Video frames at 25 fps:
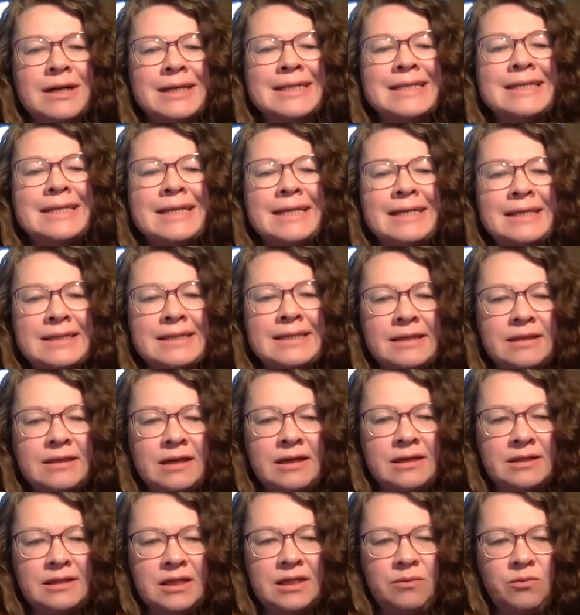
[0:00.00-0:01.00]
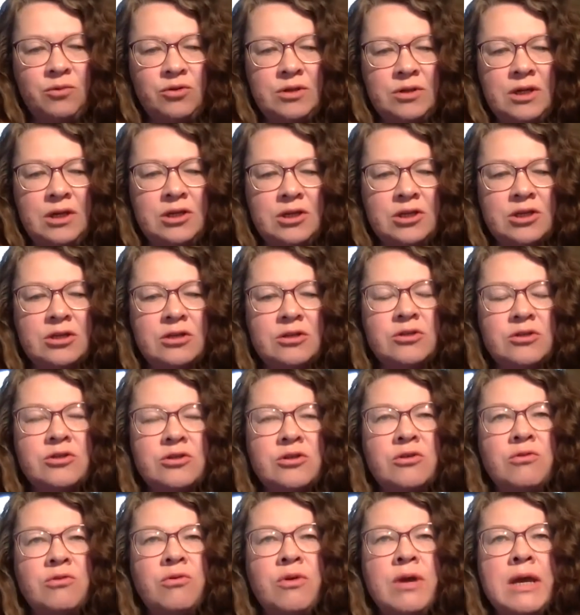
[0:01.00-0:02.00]
sensitizing mutation.
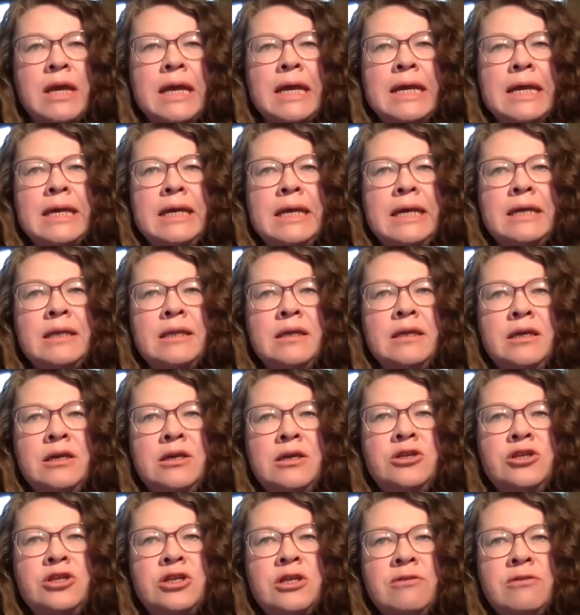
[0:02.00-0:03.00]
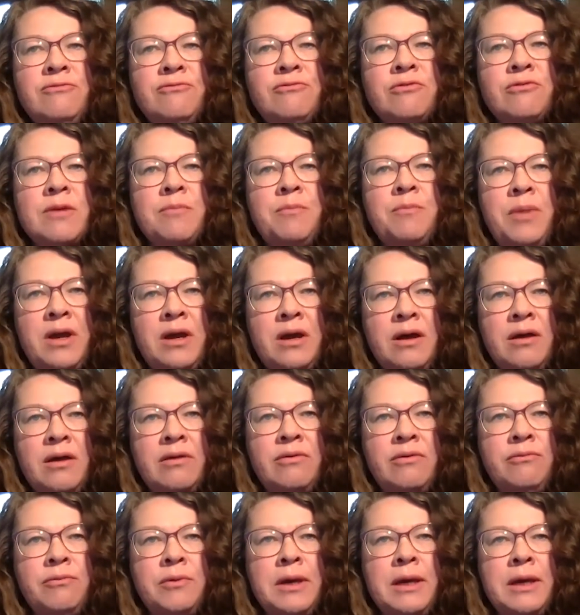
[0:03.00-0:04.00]
So in EGFR
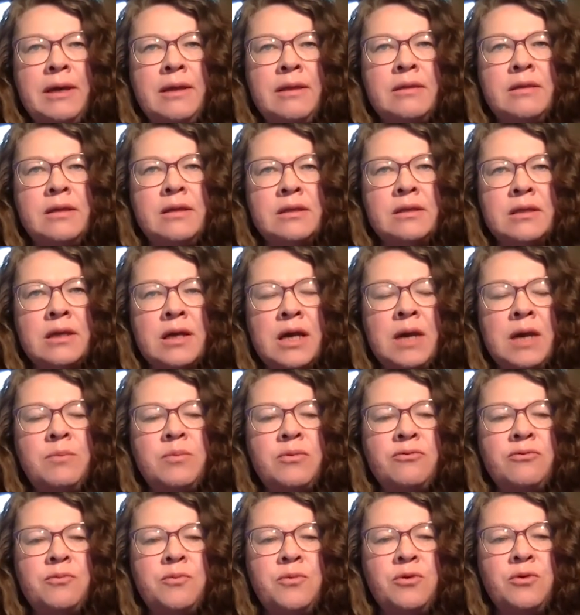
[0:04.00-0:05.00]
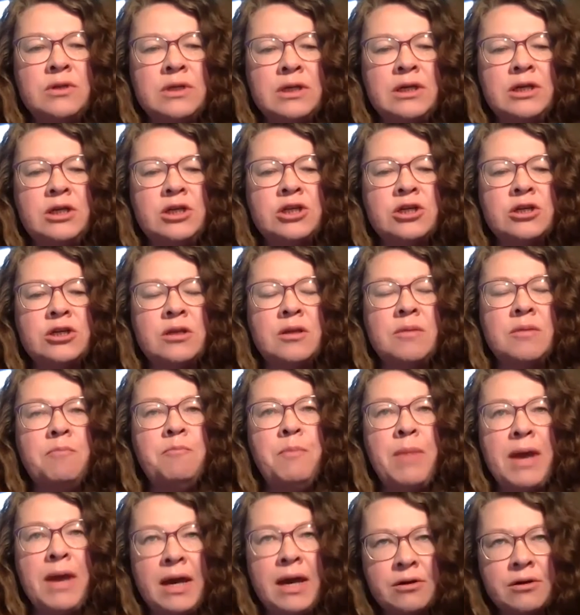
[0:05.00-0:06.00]
pathway, the type of mutation
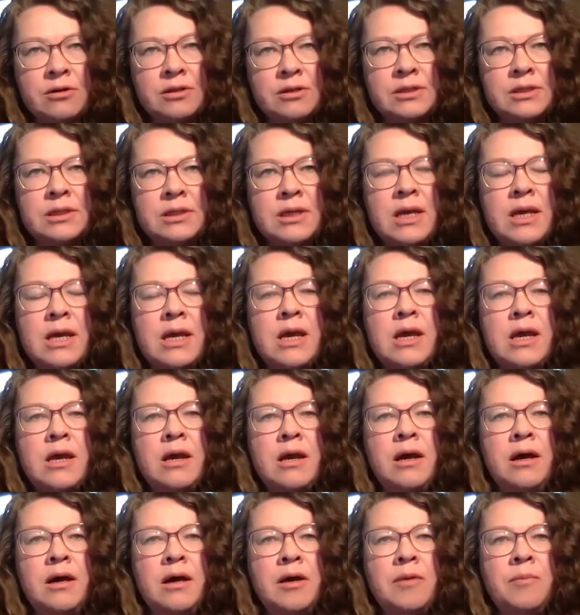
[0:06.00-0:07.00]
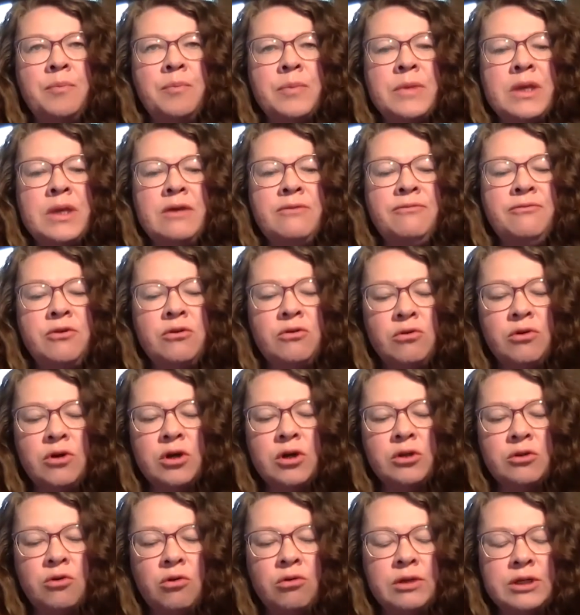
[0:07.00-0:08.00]
matters. Um, if you look
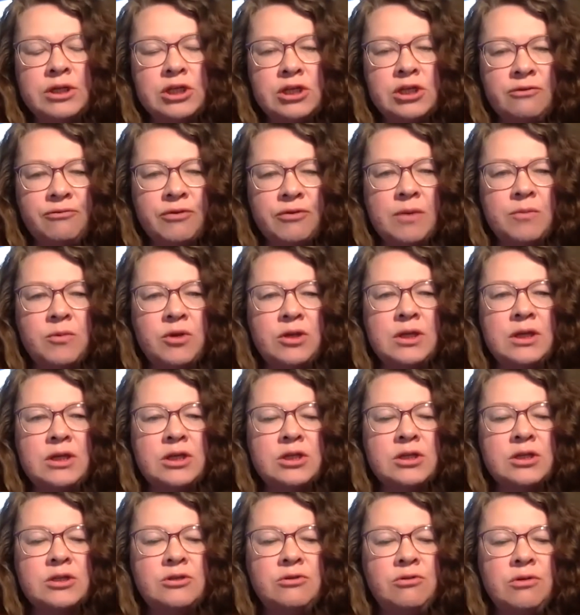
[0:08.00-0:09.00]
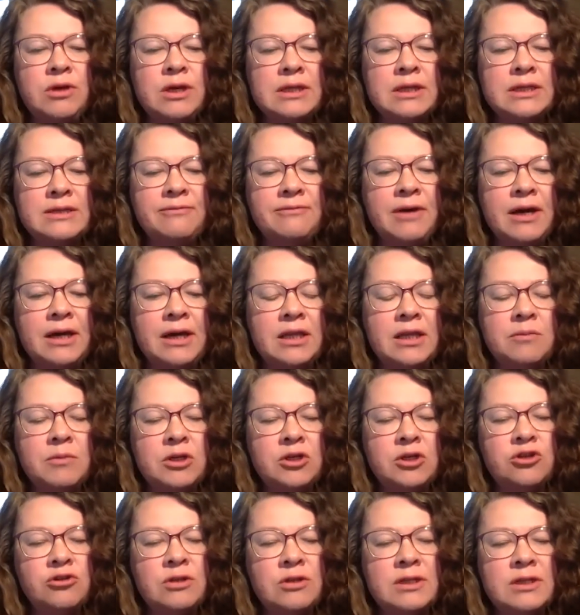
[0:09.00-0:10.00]
at all EGFR mutations, you can divide them into the